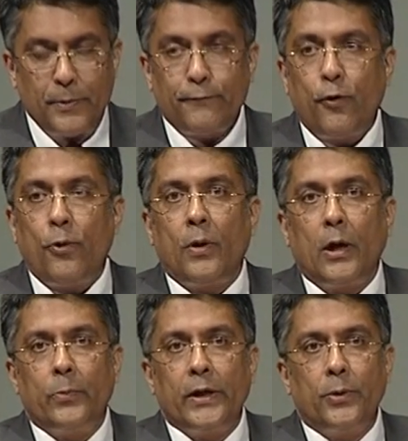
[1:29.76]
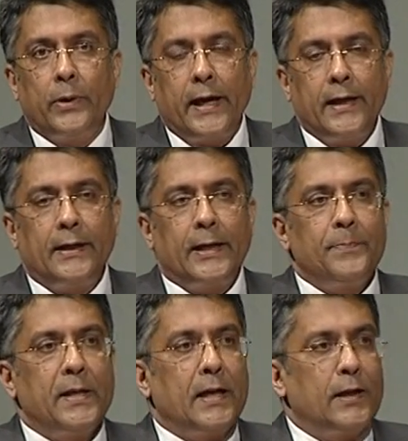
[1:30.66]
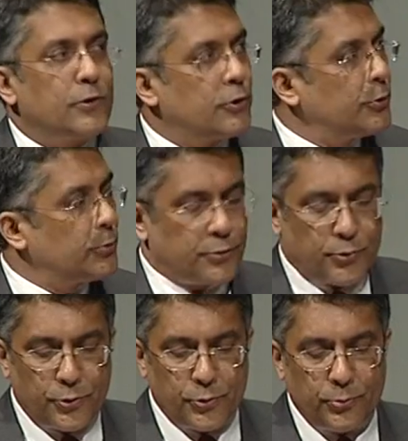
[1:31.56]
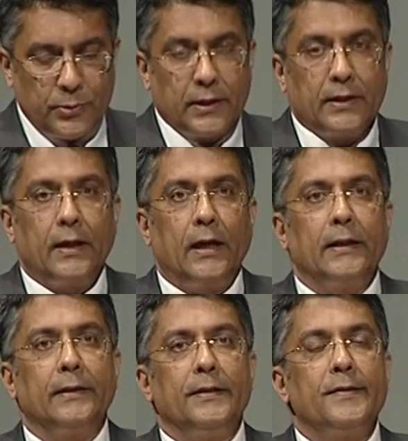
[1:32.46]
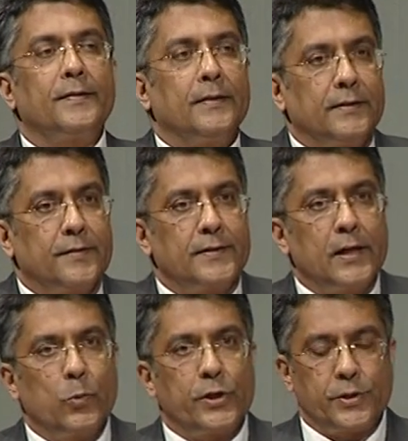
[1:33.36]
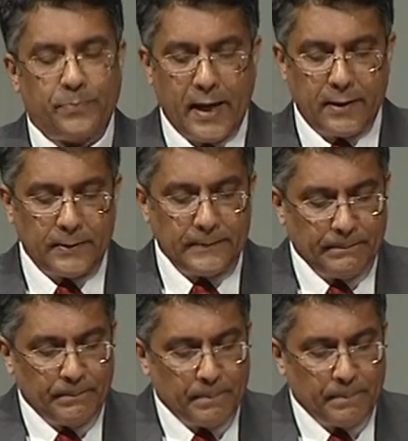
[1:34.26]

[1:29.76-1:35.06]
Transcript: Before we go ahead, let me introduce to you this distinguished panel.